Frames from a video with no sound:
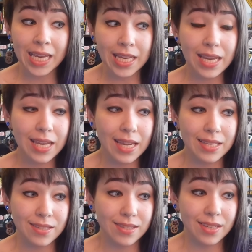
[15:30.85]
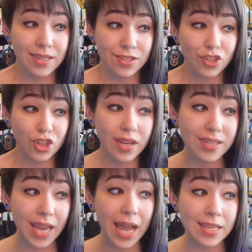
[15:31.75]
He is
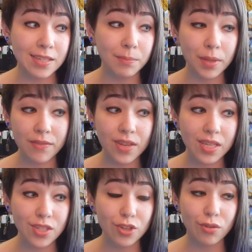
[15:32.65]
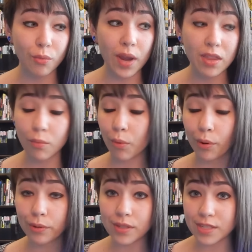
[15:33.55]
just as oblivious to the way the
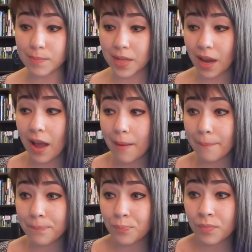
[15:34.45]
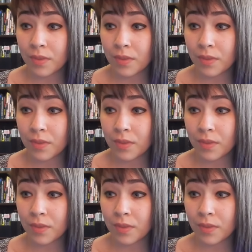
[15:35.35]
world has become